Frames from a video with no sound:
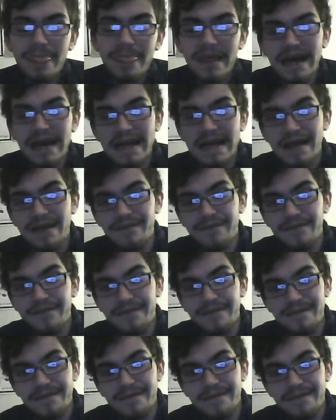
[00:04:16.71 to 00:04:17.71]
I had
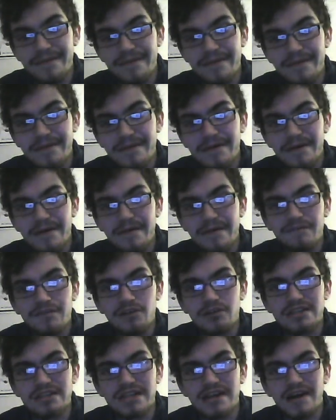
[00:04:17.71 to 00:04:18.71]

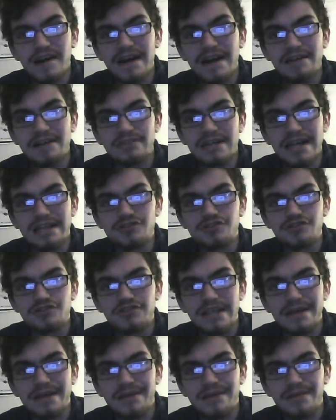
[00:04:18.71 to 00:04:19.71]
very tired
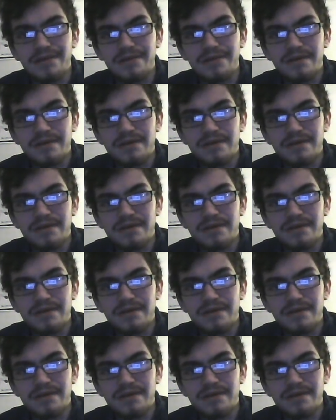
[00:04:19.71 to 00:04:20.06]
energy, and